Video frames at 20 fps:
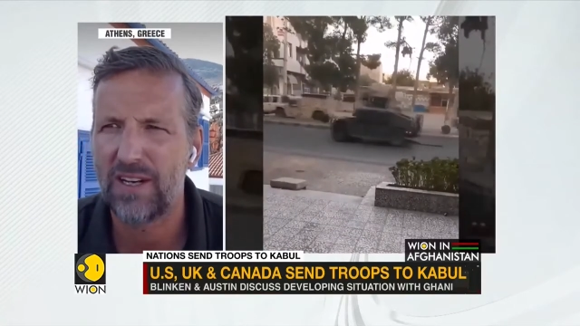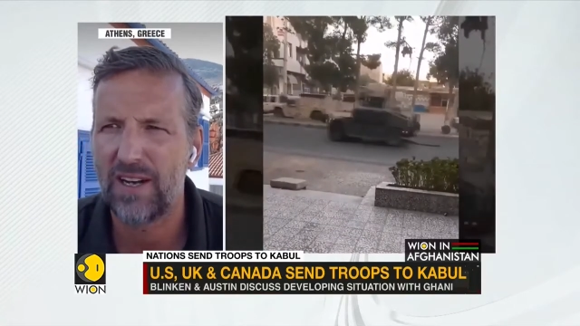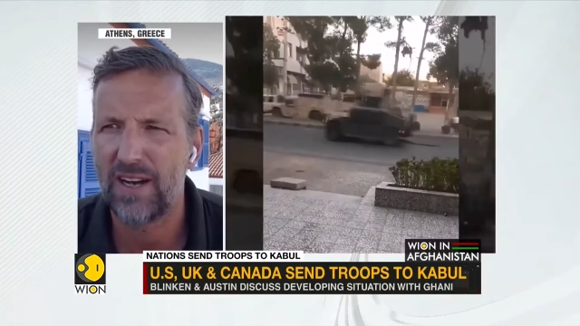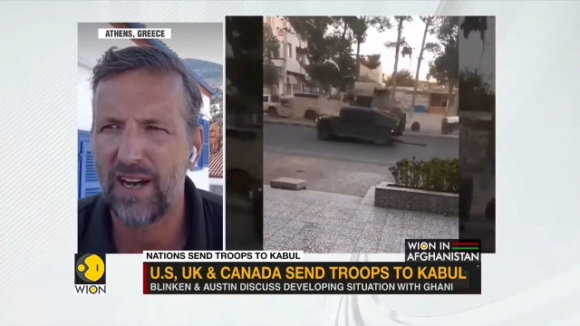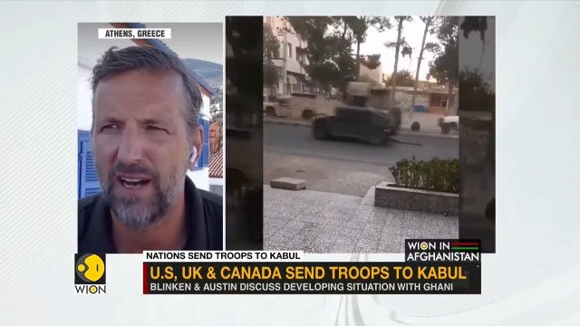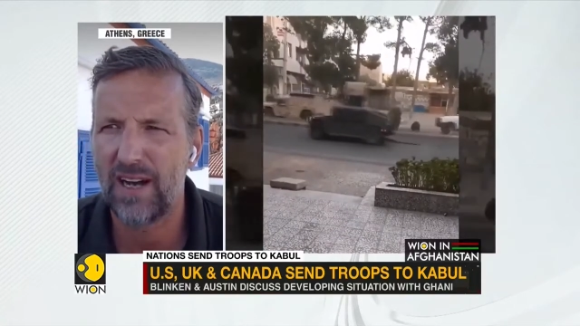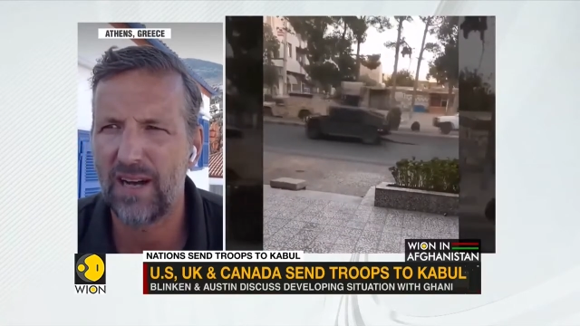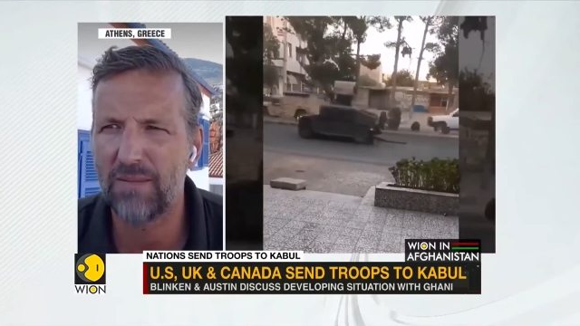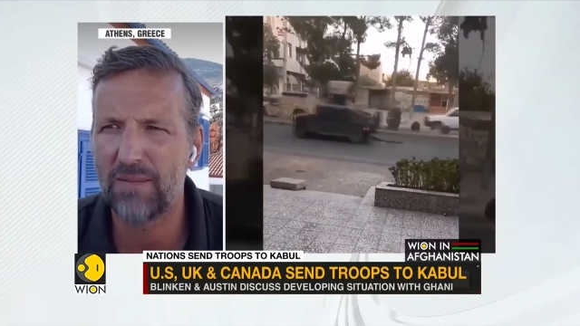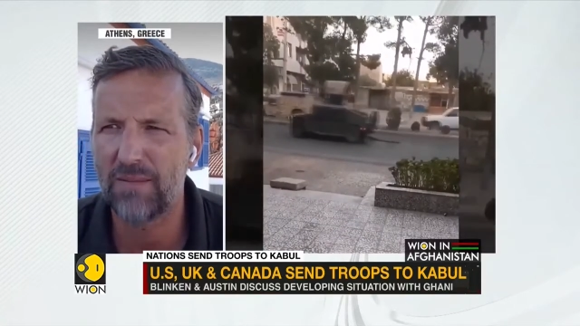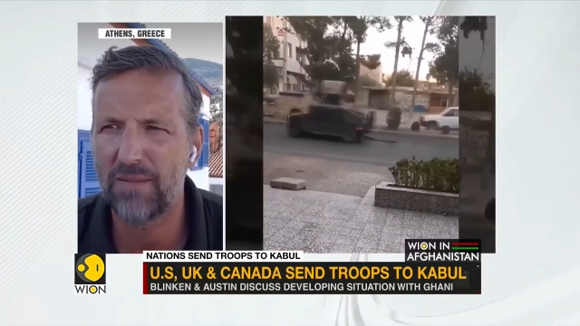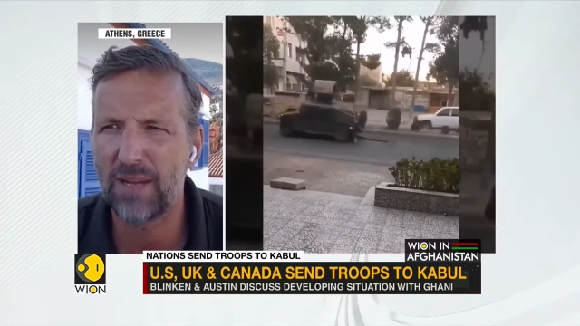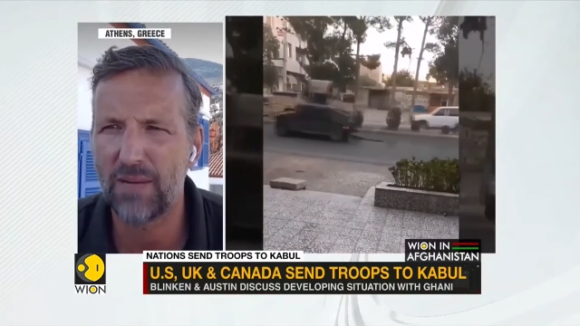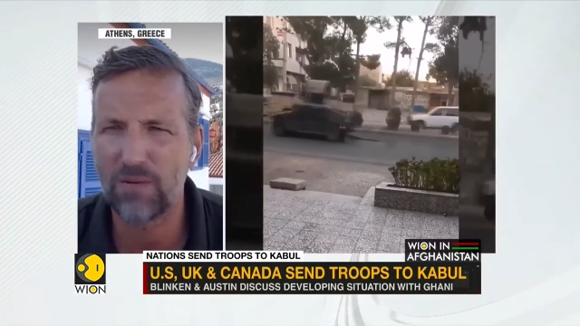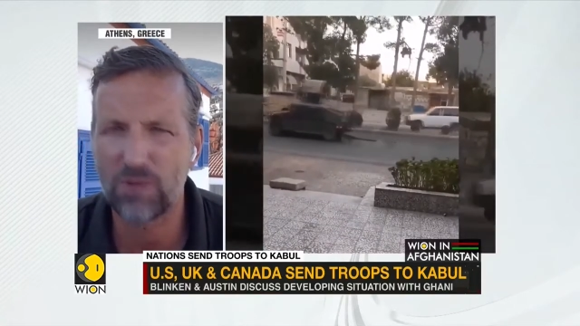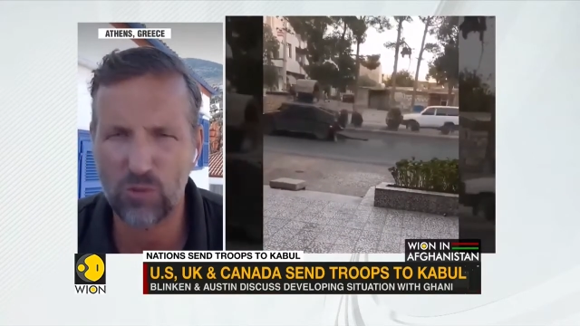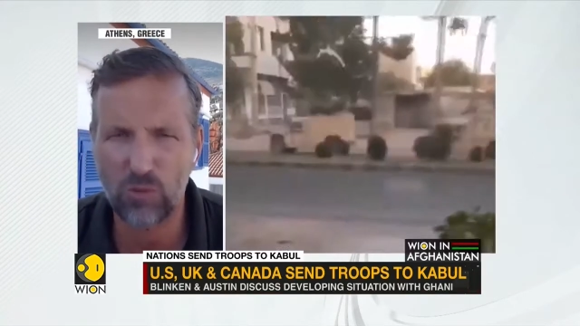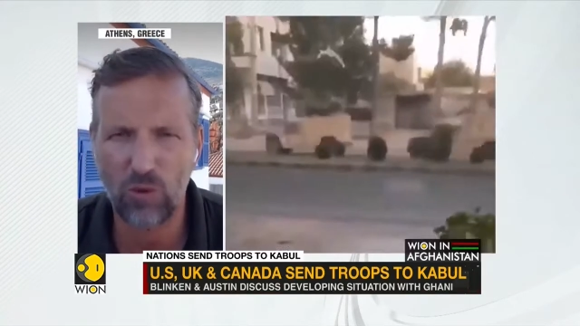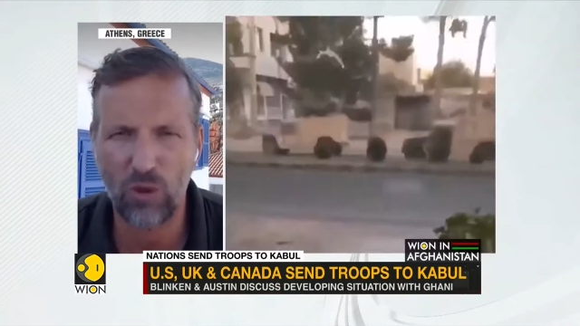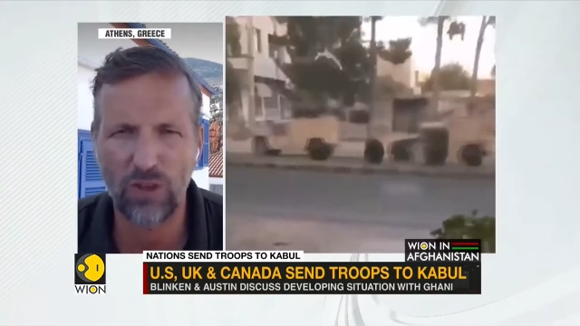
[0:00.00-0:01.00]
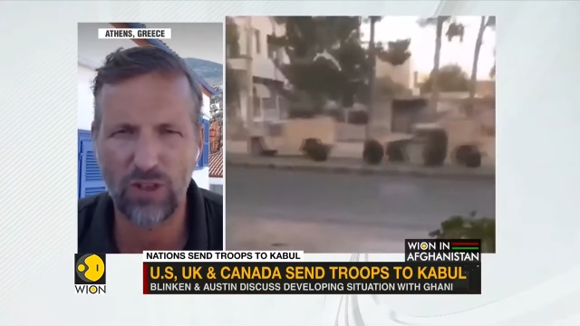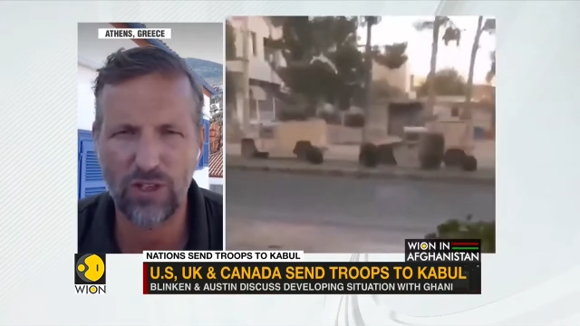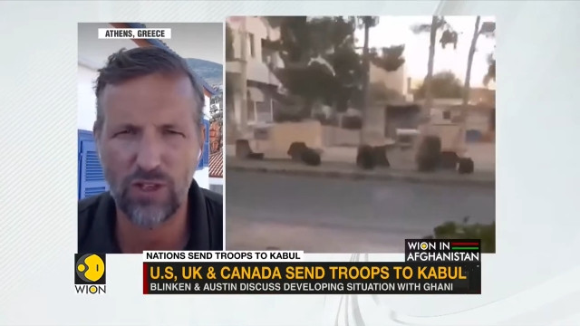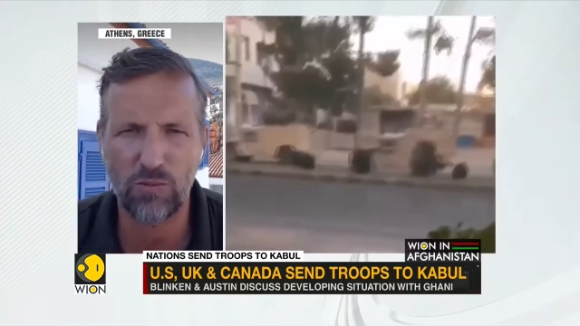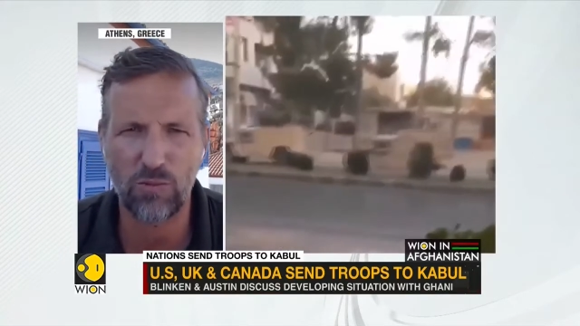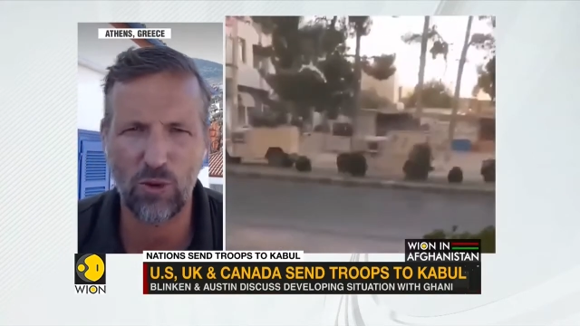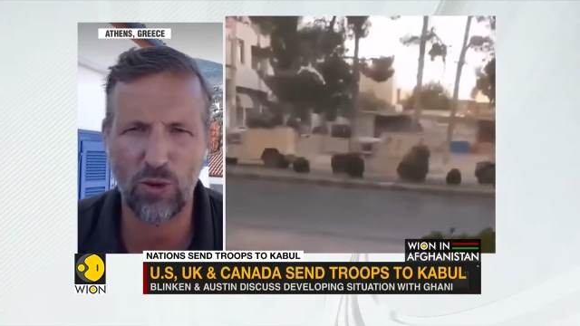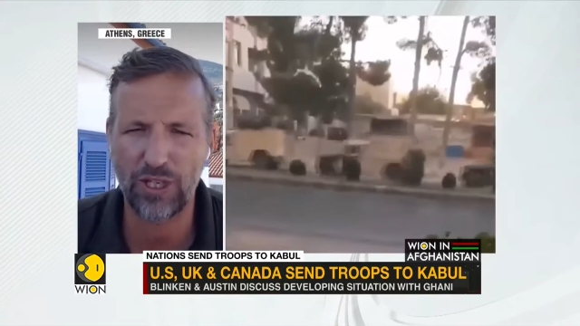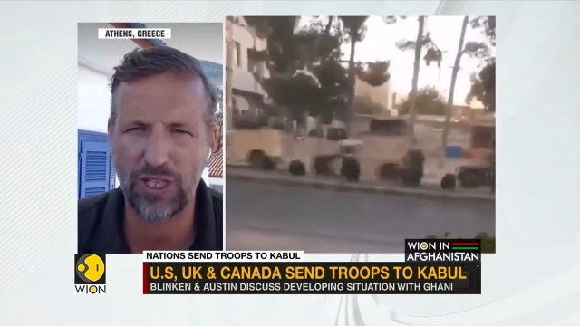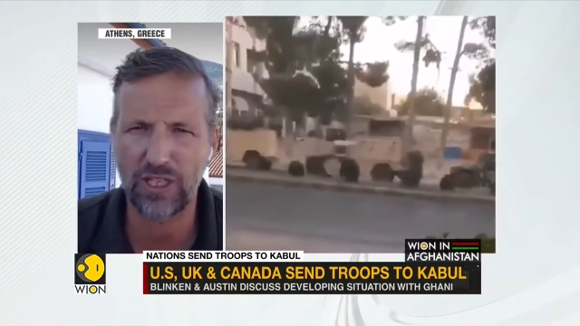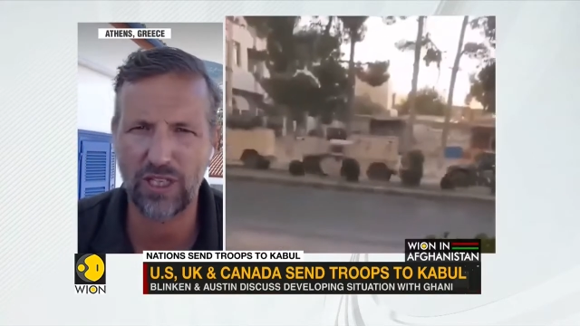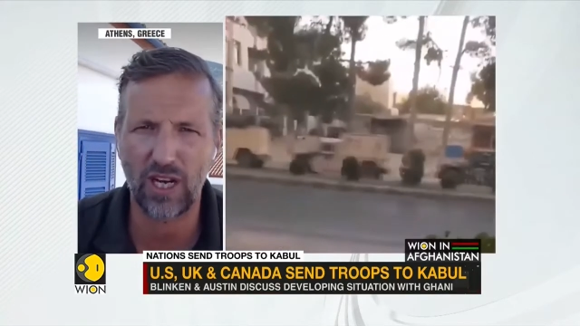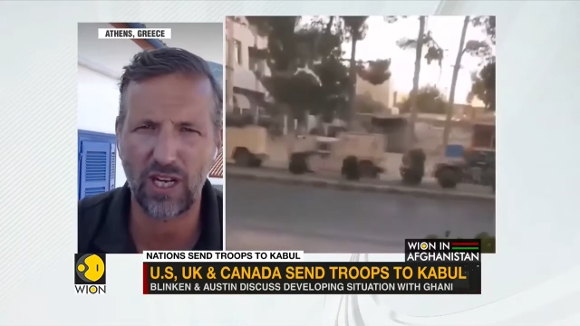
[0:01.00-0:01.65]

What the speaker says: There was one this morning